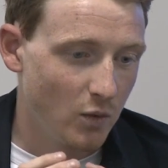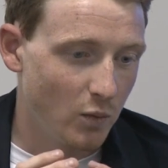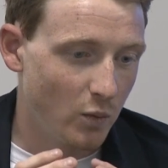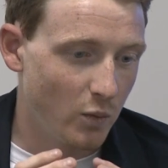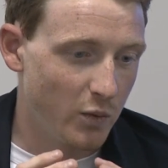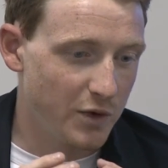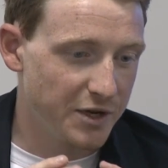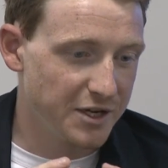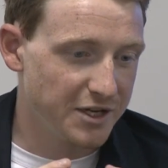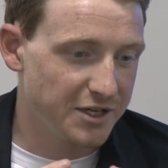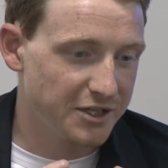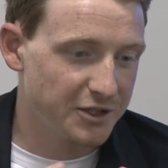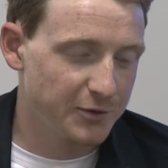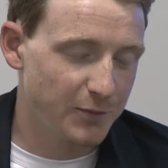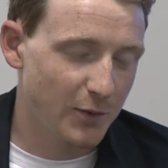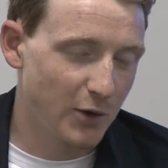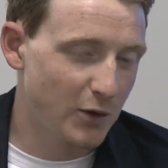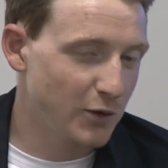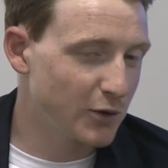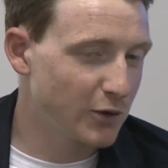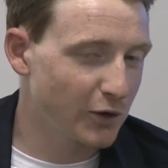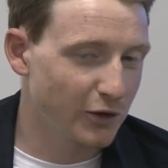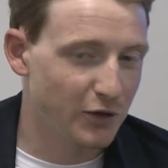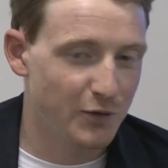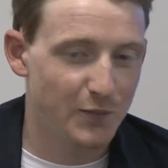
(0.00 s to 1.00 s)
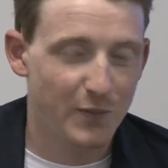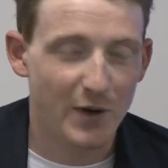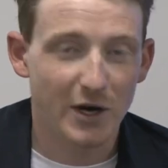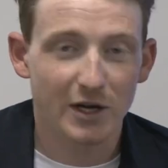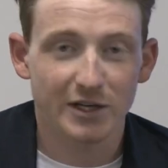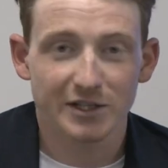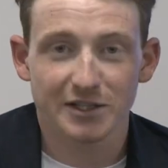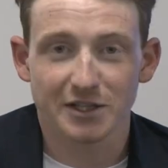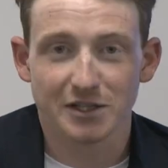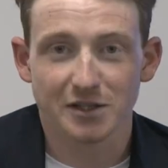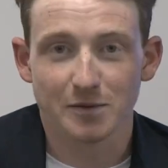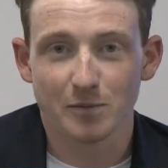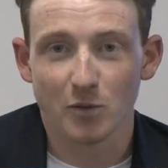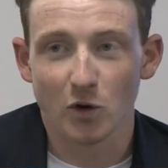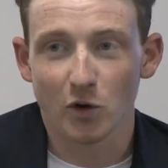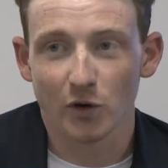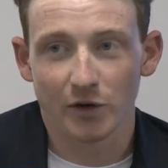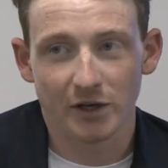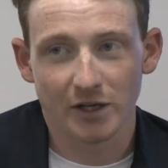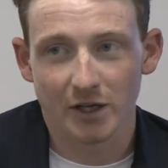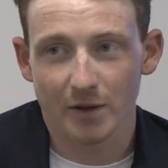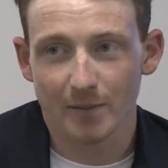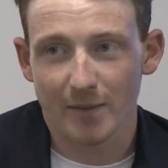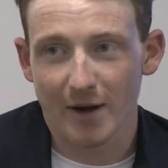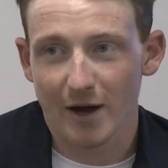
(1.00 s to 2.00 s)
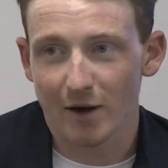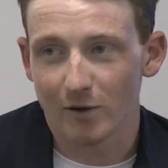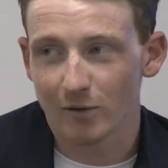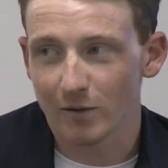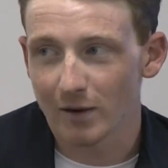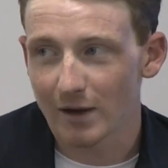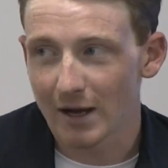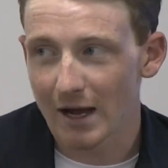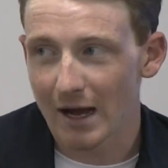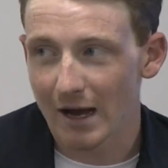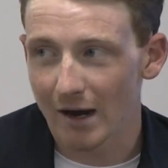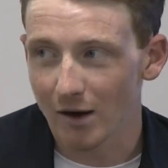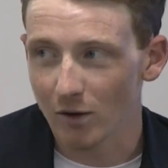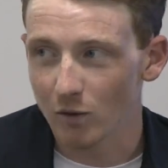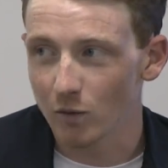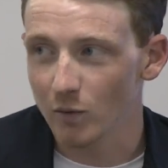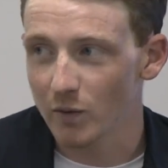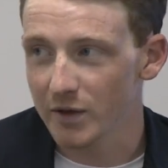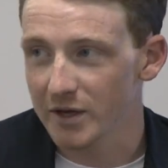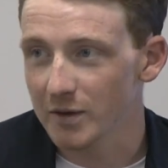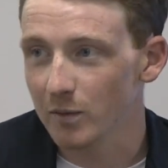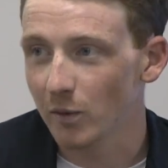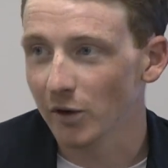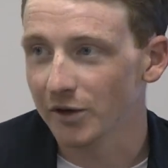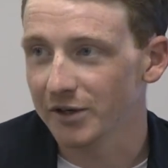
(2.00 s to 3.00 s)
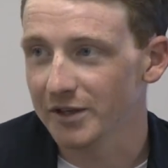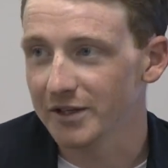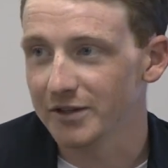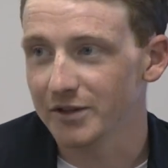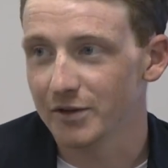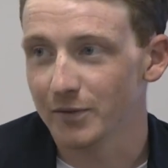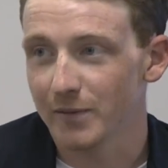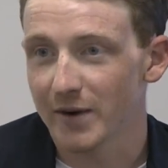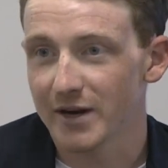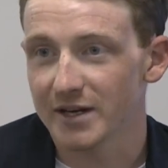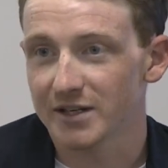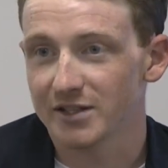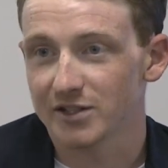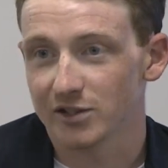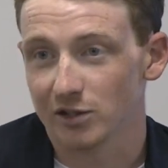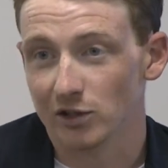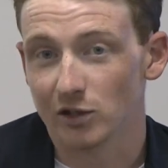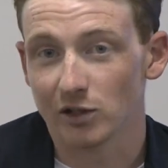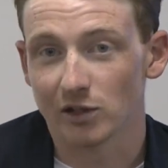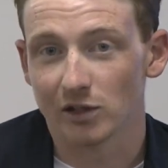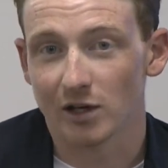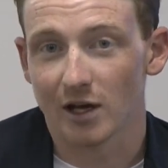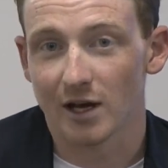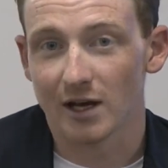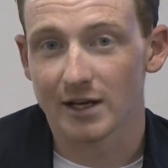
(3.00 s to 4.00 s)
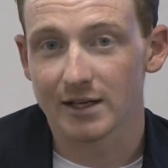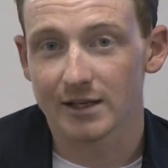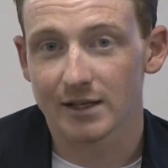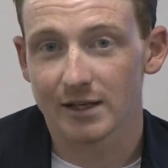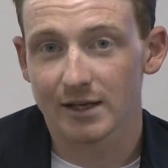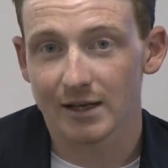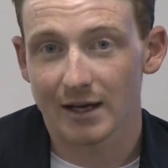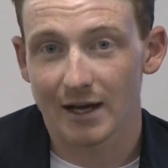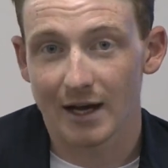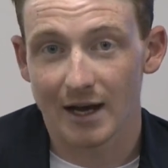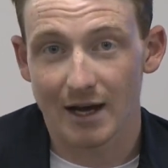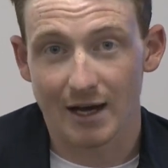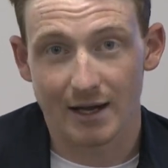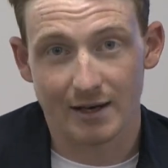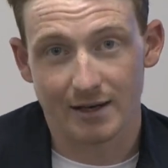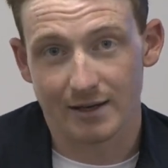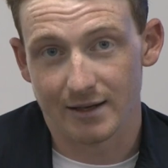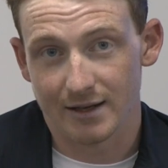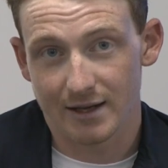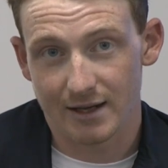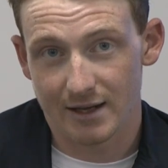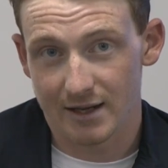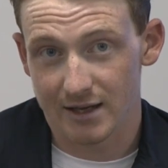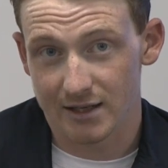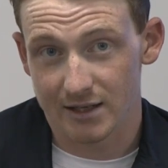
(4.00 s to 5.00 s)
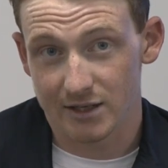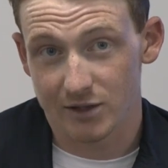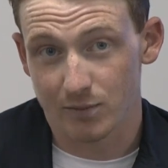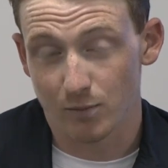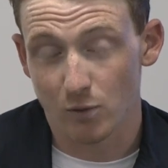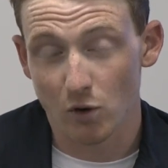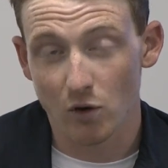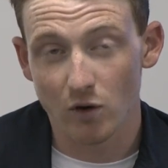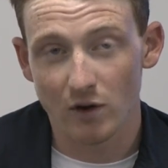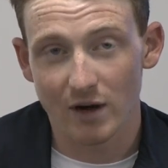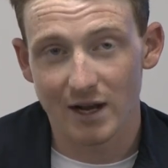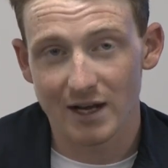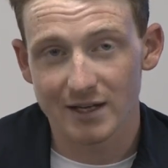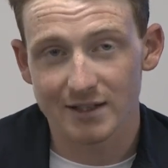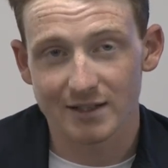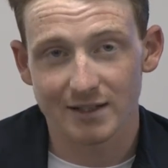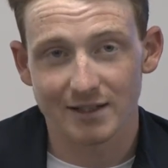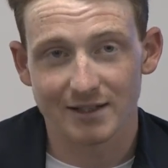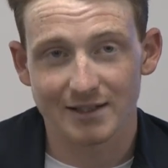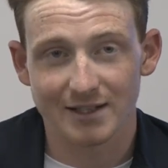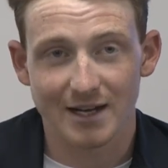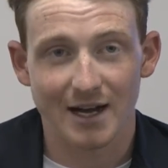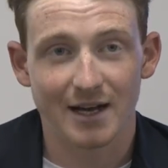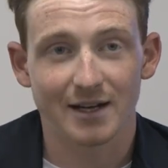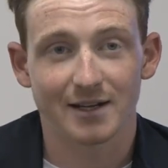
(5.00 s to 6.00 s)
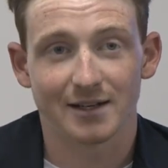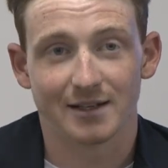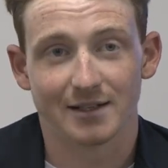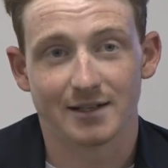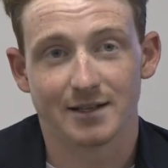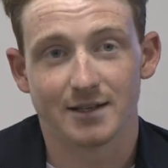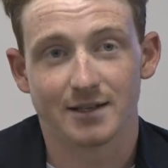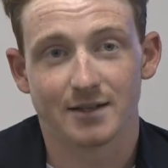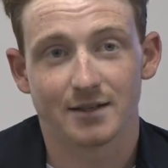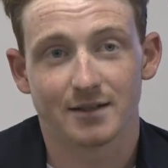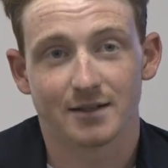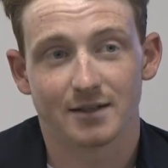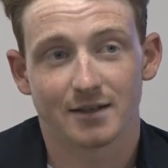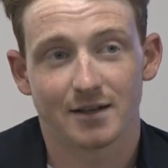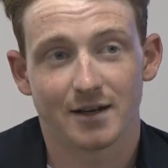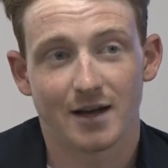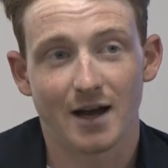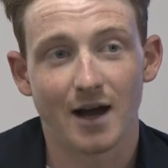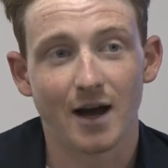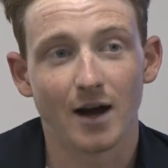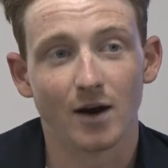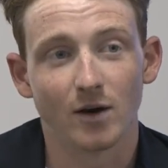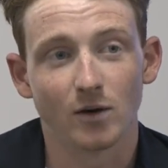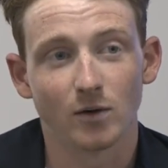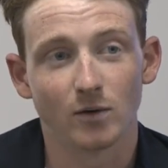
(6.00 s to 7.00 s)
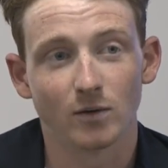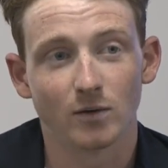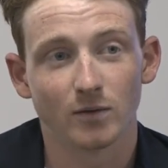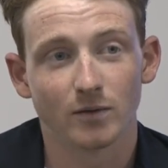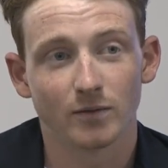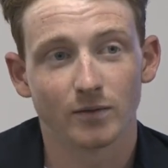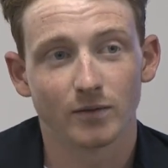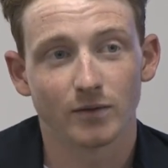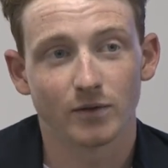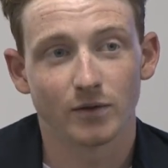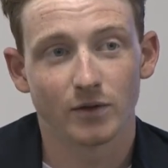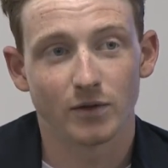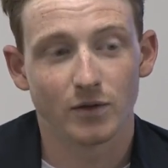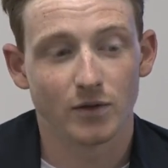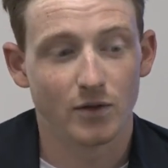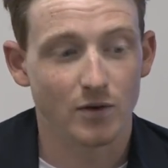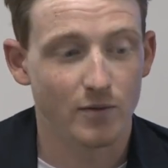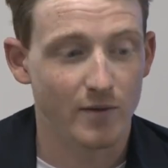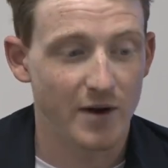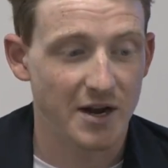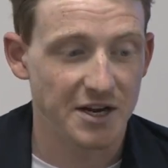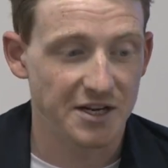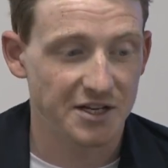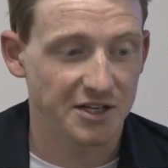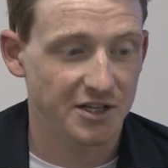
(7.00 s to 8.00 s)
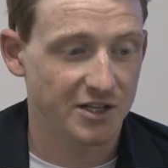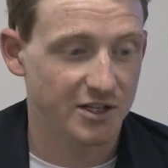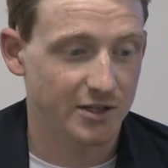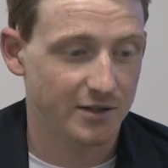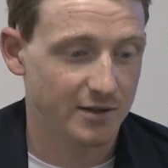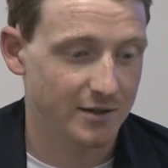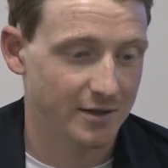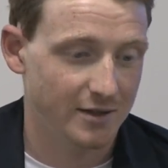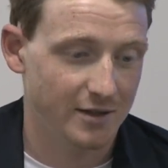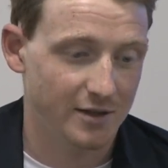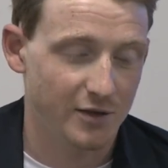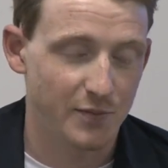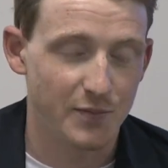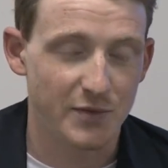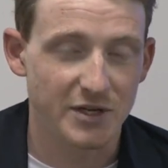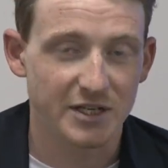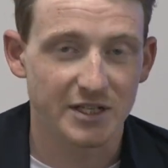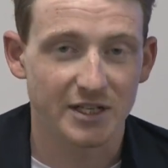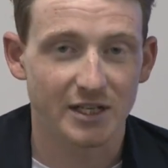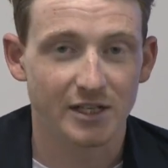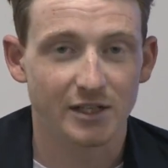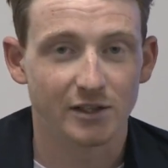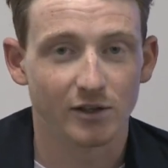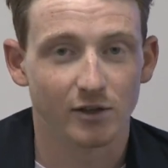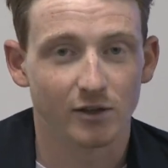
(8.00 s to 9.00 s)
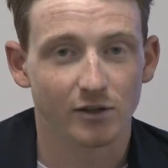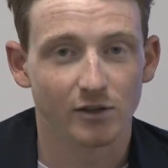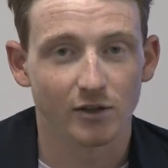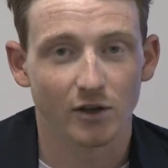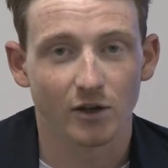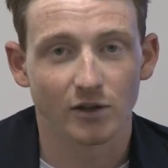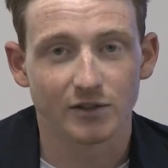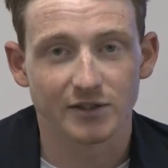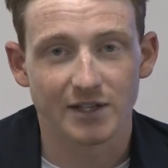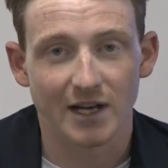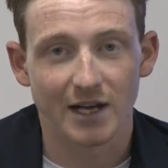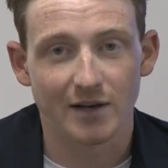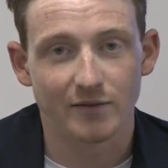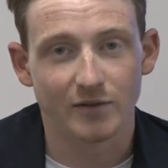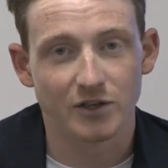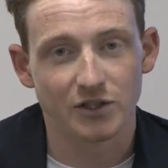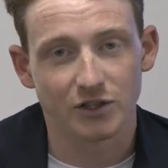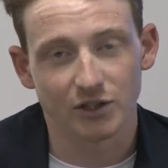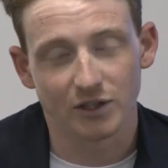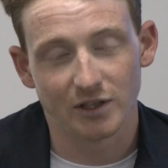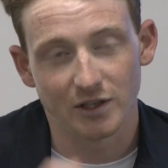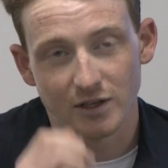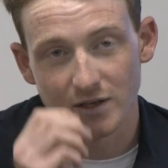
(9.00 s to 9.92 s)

We spoke on the bus in the morning about how we wanted the race to look like, and it's more or less exactly how the race can be seen on, on television.